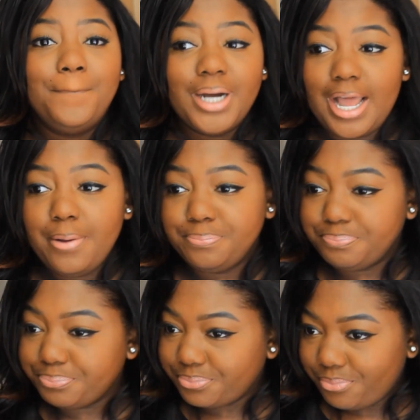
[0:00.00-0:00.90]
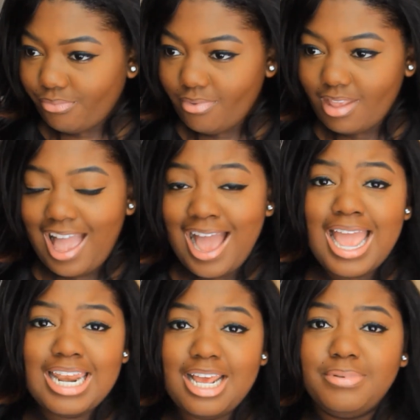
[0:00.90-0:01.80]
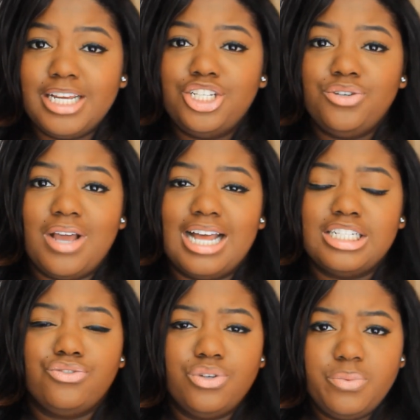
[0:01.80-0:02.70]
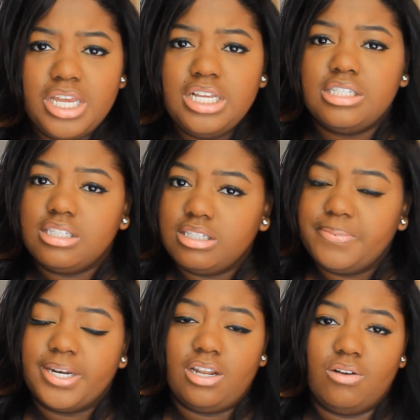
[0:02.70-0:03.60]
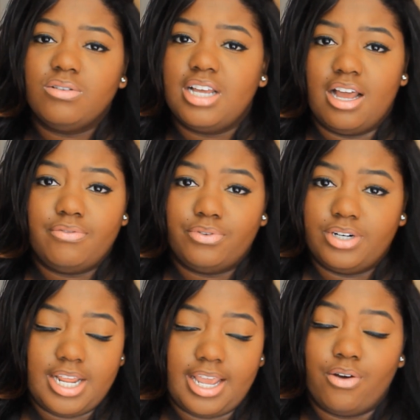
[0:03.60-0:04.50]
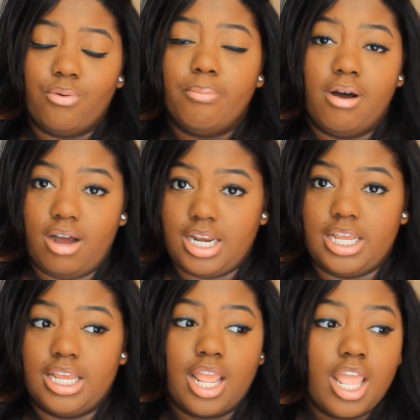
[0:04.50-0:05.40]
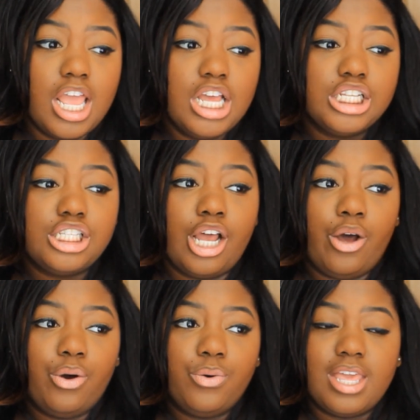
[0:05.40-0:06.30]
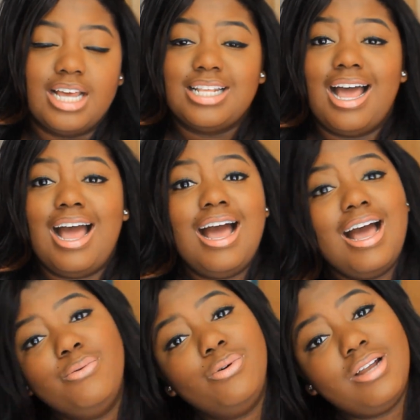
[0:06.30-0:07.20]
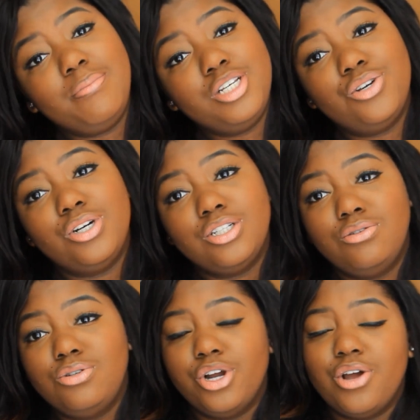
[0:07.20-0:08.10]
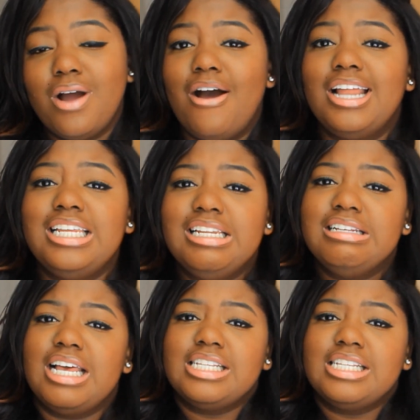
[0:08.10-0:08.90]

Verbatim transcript: But I had to update you guys three weeks. It's been a long time for a daggone bond in. So, yes, I will not be showing the tutorial on how I did this.